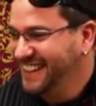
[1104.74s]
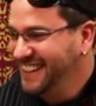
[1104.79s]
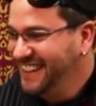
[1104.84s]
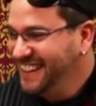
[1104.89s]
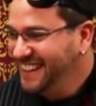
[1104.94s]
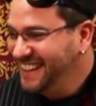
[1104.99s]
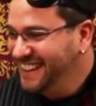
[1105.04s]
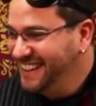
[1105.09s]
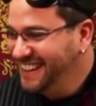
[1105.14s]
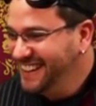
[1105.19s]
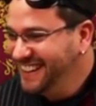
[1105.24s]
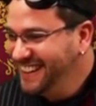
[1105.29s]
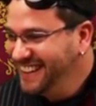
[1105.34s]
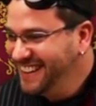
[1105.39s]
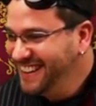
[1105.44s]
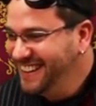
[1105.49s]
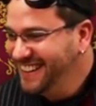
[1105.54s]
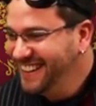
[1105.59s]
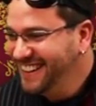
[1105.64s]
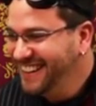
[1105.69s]

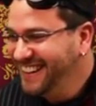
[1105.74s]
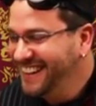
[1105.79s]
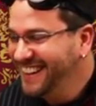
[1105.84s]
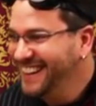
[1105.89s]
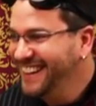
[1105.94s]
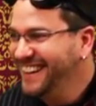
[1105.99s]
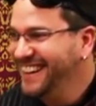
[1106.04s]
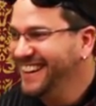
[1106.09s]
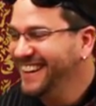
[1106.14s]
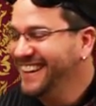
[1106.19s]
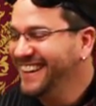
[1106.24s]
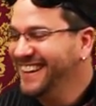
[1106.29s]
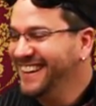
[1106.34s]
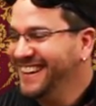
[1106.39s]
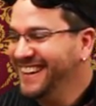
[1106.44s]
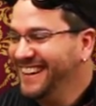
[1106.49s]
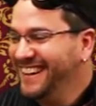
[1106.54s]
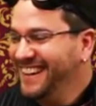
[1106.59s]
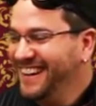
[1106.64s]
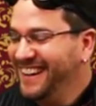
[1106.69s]

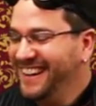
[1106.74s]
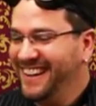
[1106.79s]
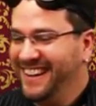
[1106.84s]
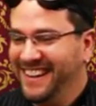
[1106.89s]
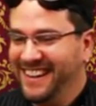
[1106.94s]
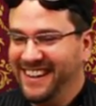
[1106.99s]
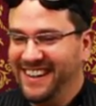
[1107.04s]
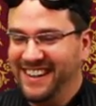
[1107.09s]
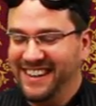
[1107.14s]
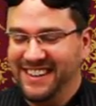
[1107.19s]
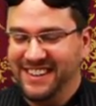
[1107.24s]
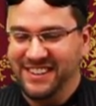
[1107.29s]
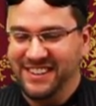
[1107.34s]
(not speaking)